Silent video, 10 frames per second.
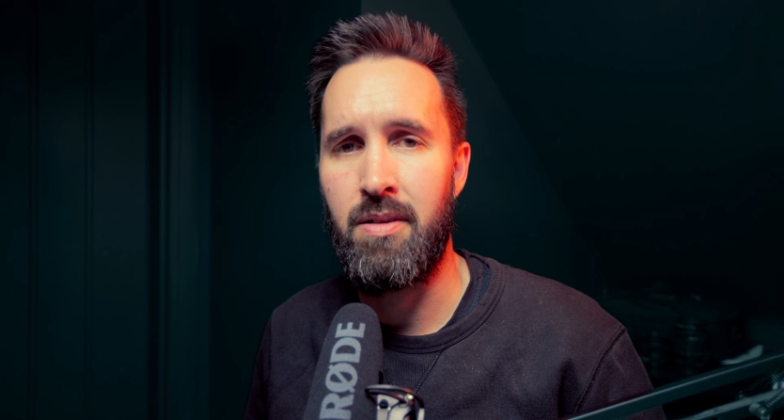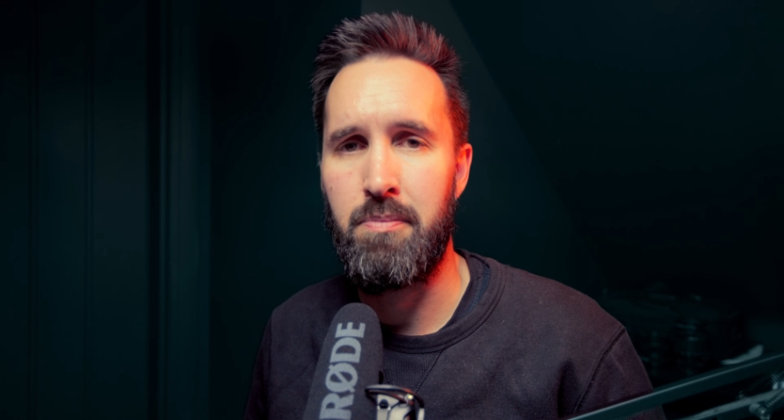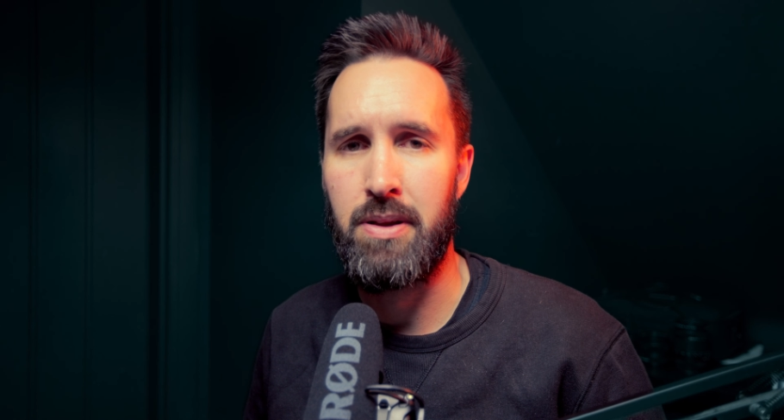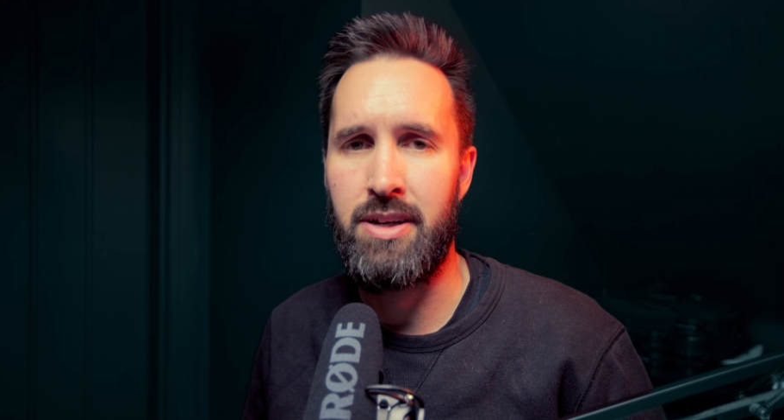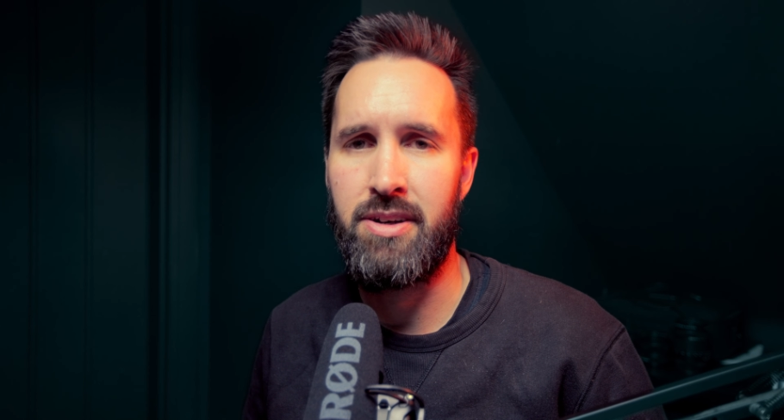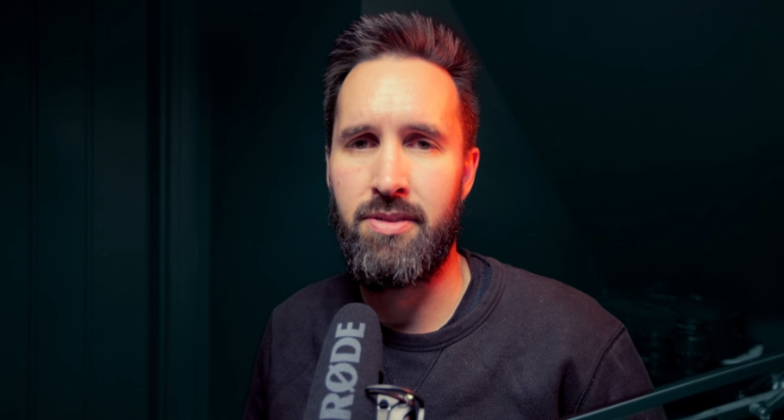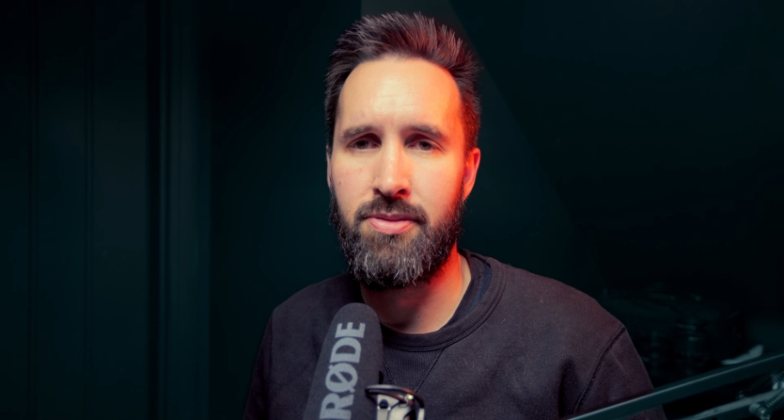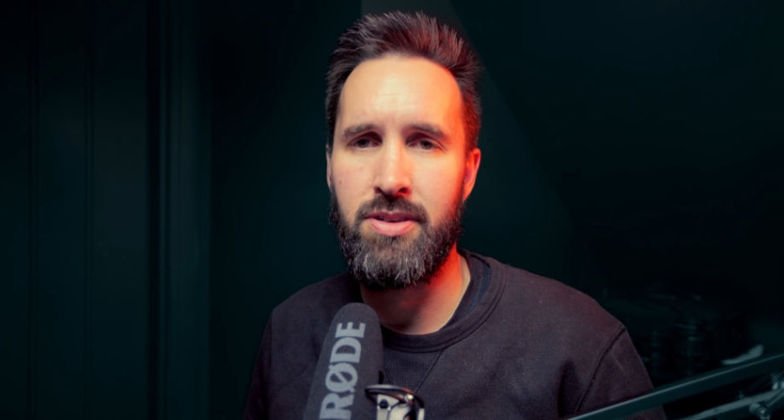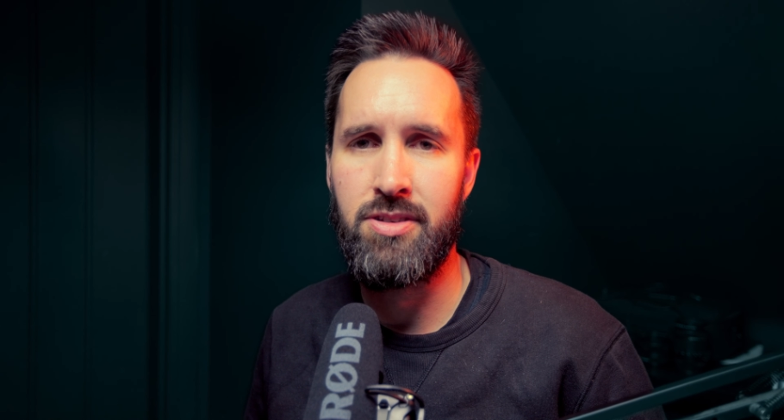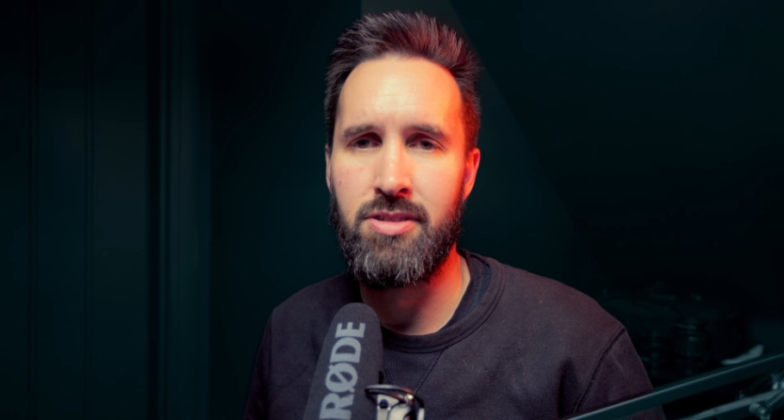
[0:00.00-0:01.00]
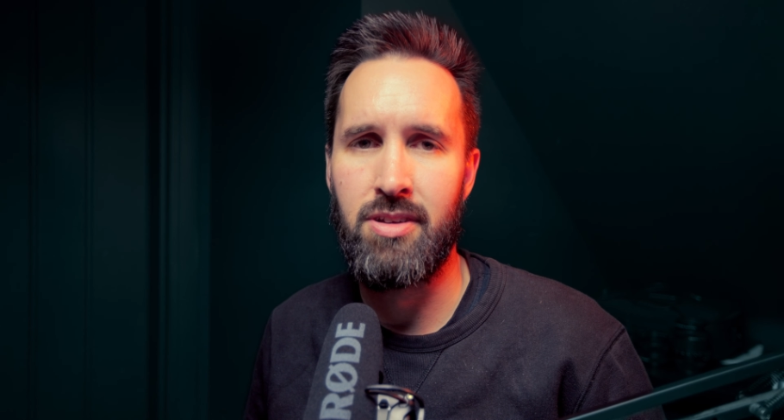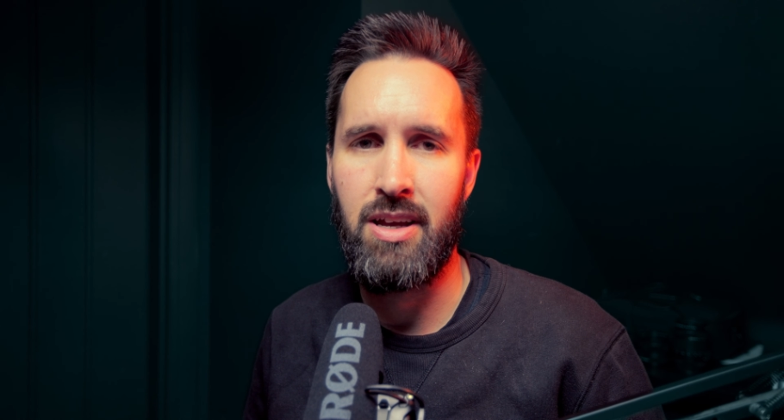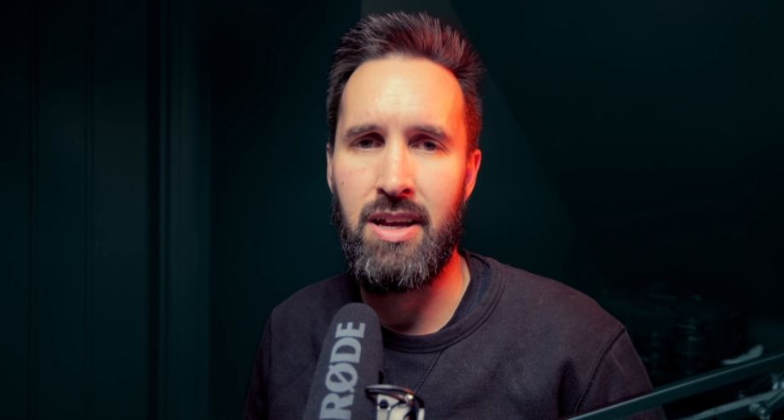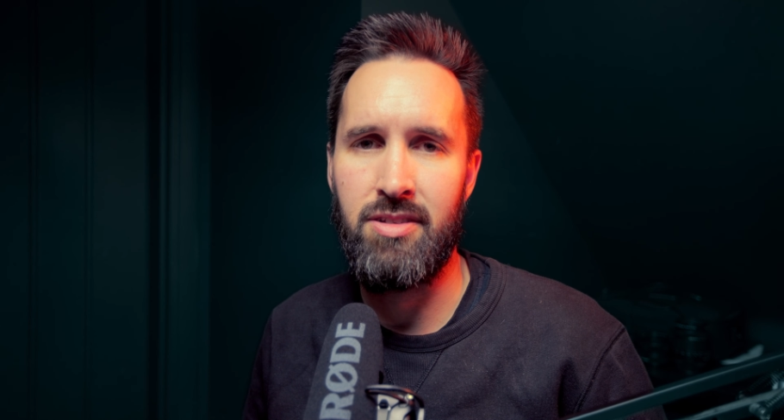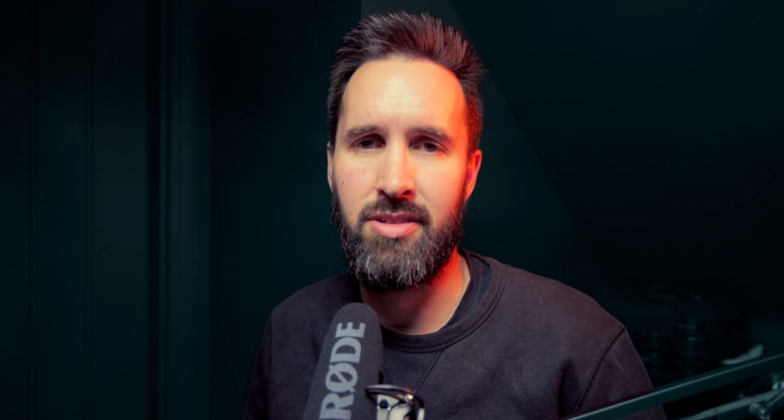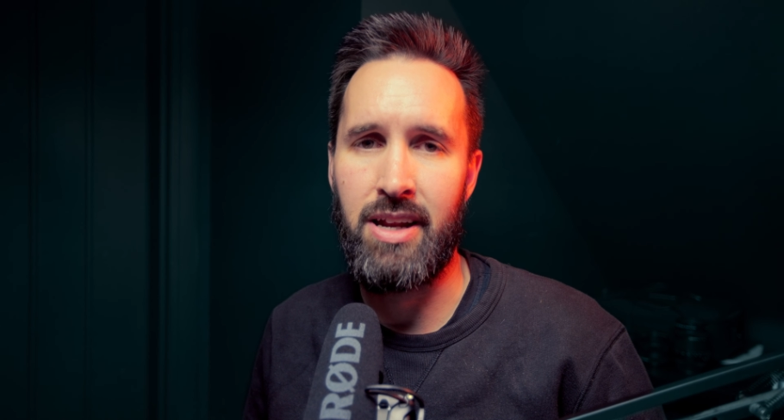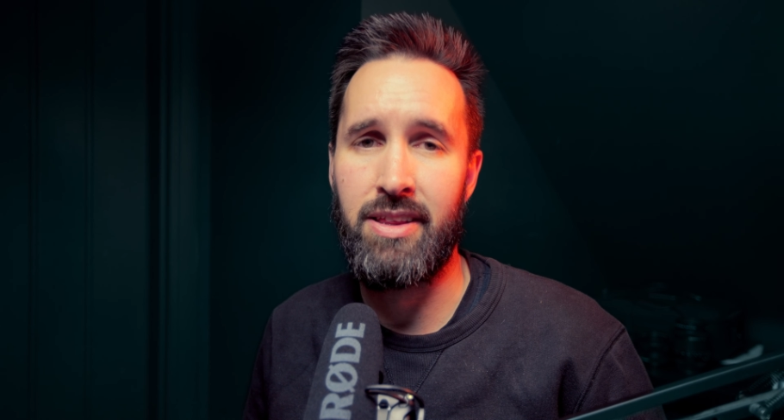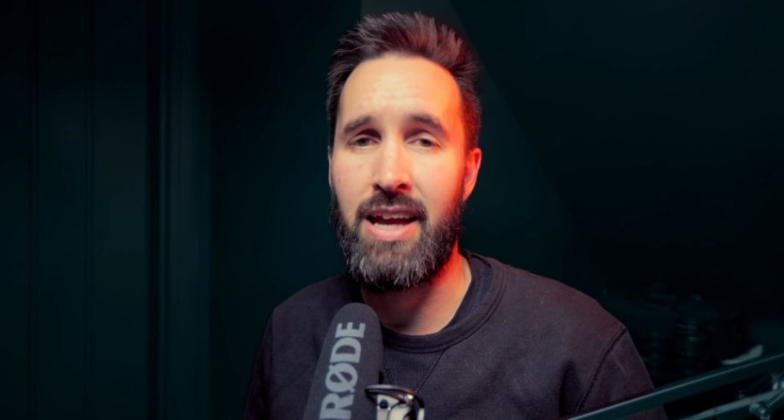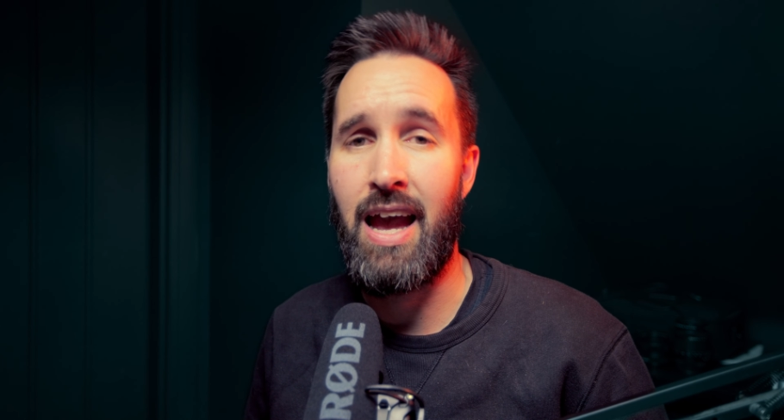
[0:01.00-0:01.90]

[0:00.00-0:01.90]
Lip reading: but the difference is that the